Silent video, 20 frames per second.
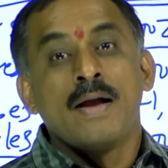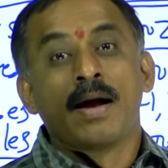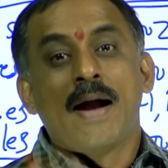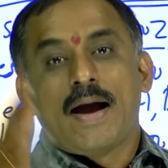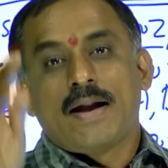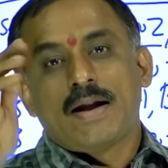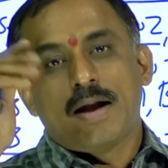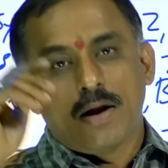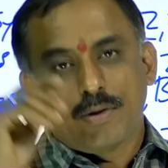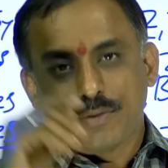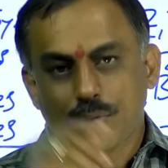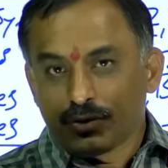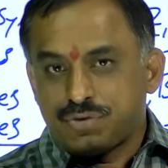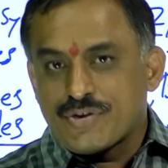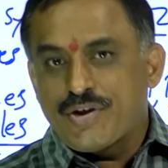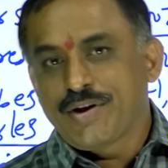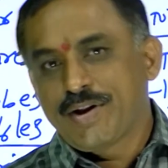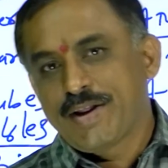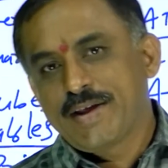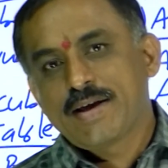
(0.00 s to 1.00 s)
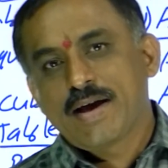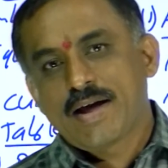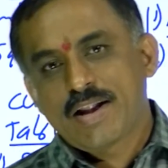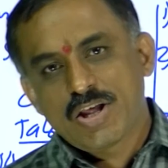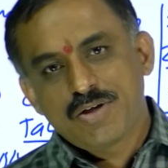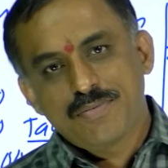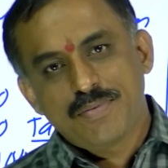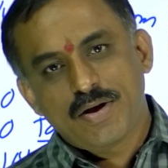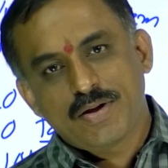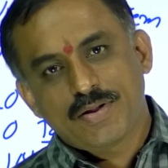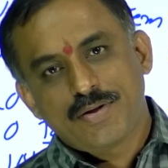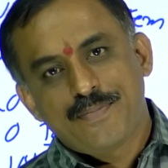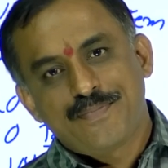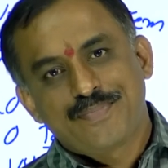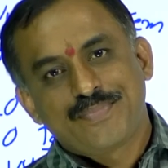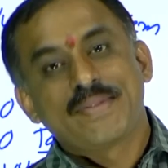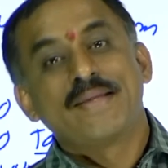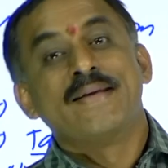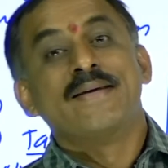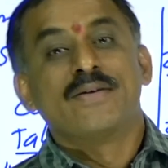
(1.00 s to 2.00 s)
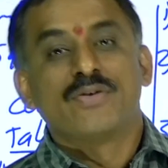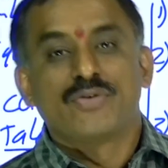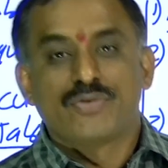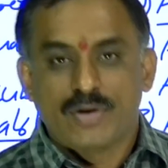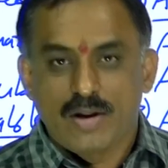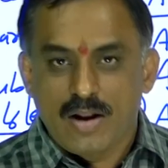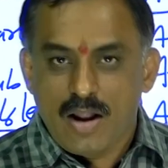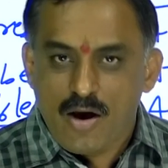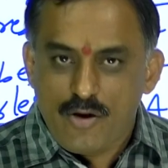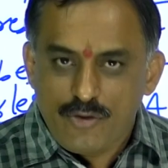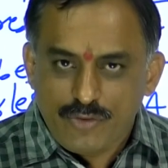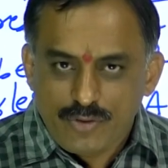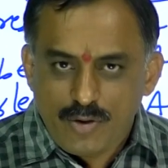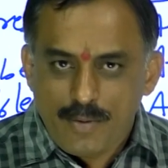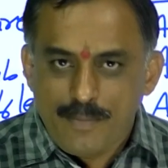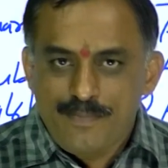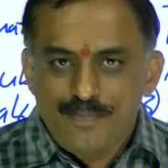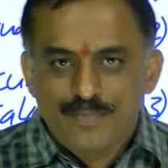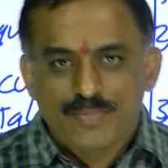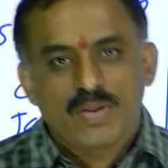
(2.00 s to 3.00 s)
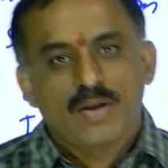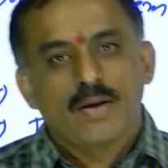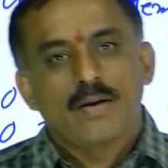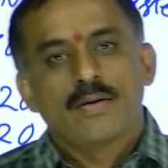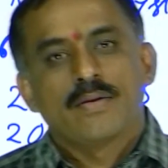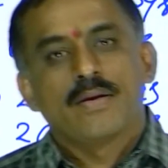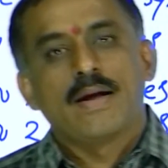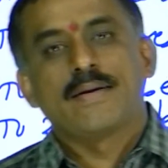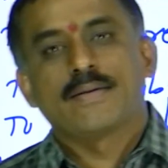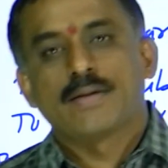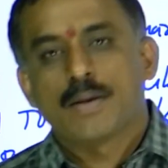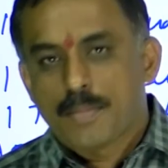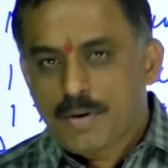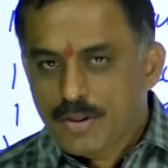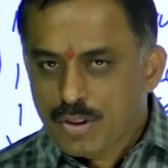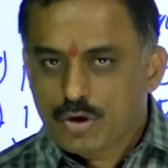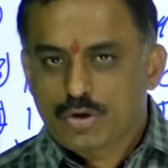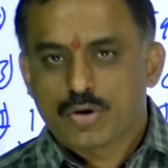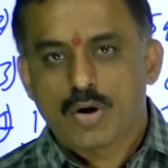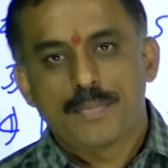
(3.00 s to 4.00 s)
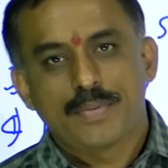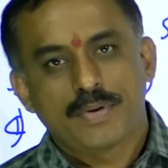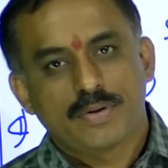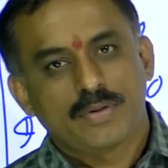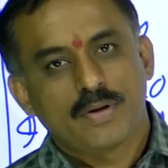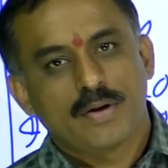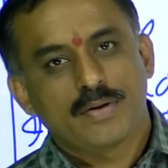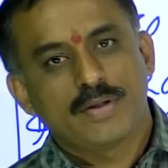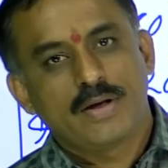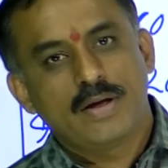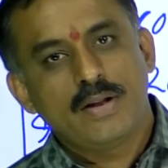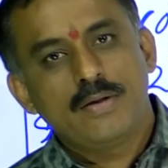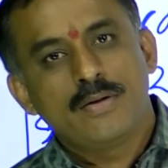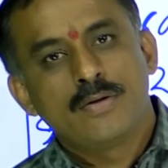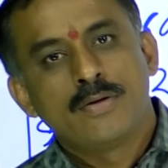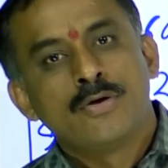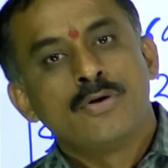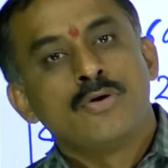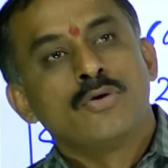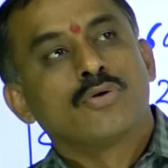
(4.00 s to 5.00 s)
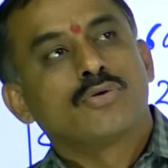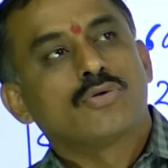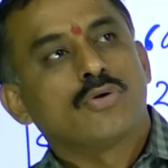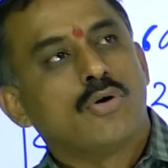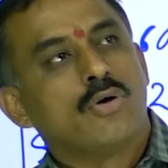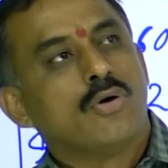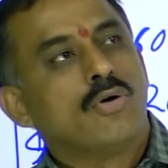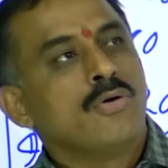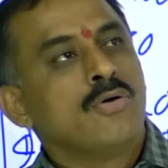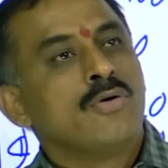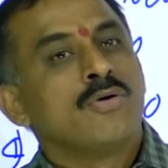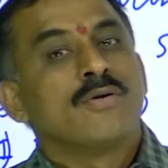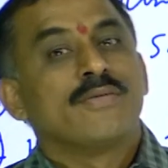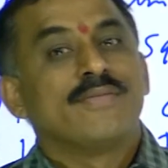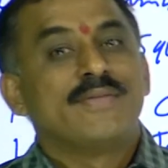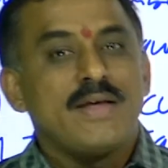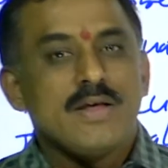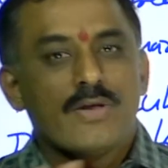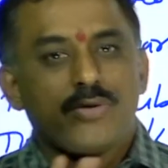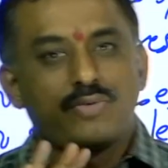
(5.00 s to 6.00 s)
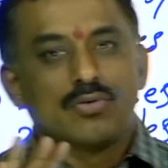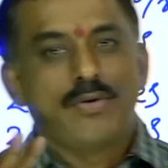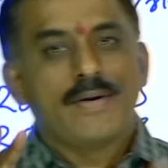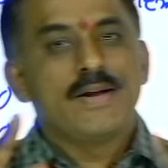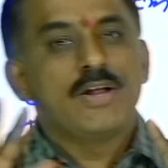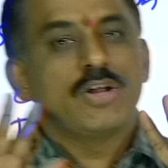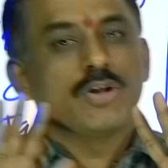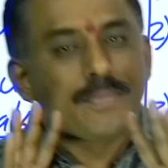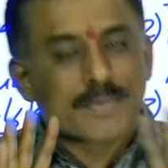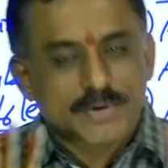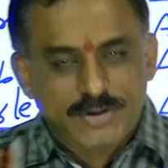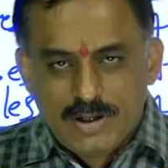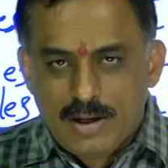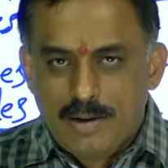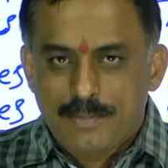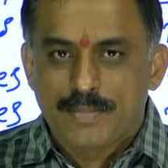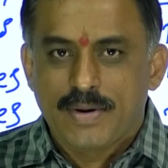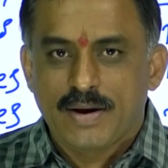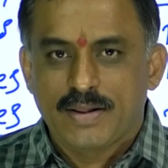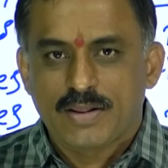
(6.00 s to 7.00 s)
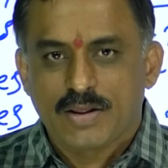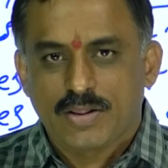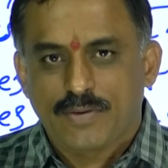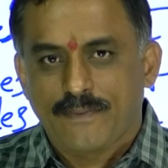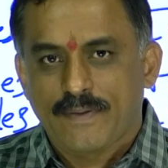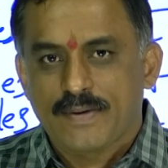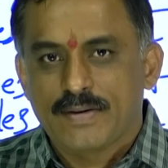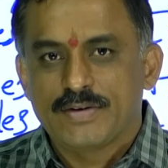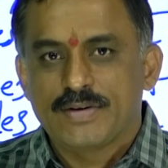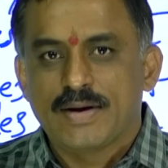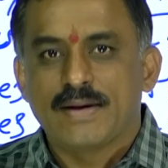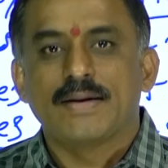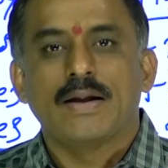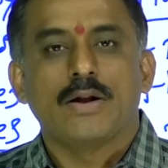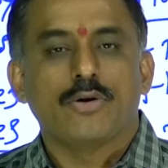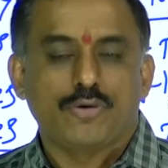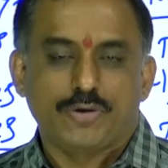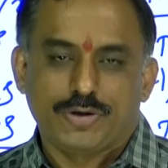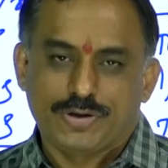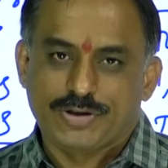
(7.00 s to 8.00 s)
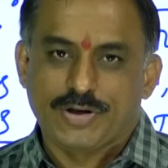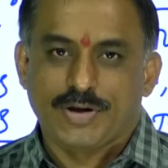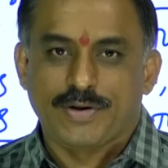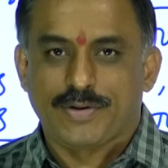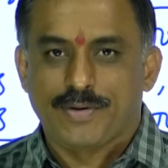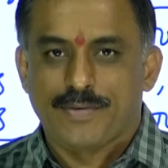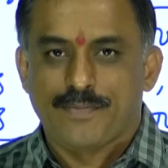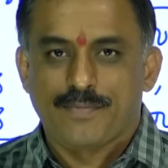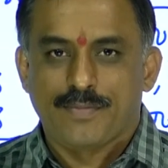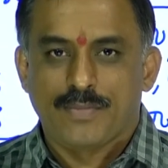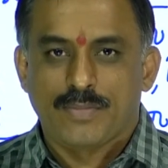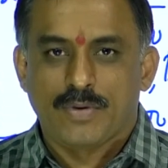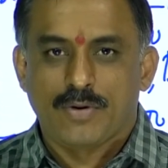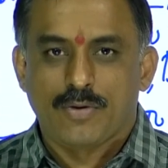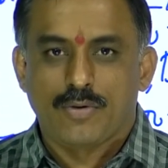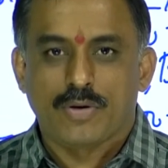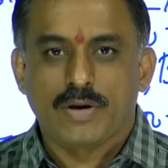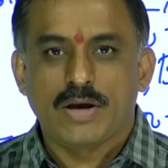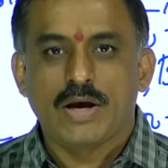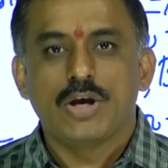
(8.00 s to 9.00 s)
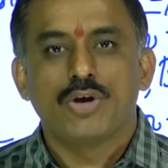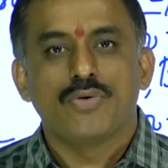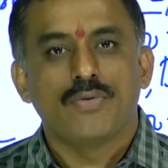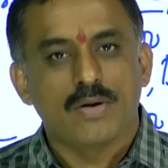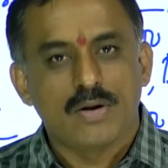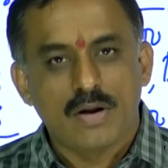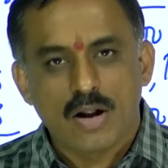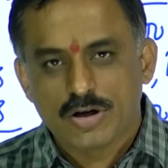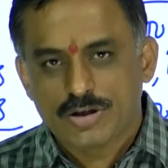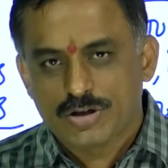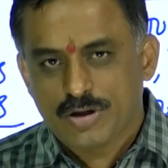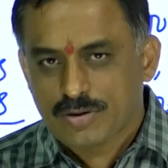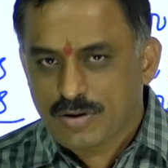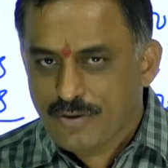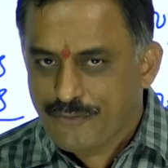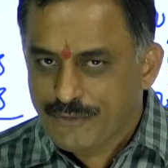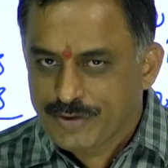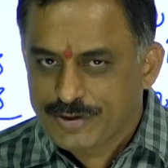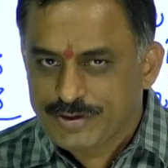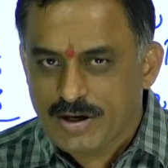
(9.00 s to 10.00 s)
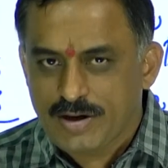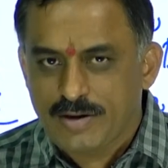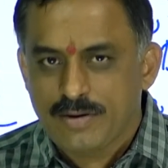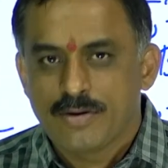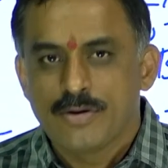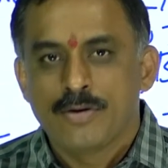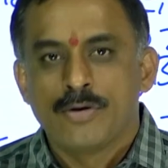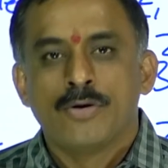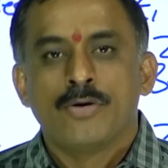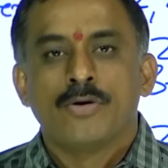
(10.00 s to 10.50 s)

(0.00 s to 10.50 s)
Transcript: And also sitting arrangements, syllogism, and some other topics are there. So, there is no any special basics for general questions. Okay? Your knowledge is sufficient.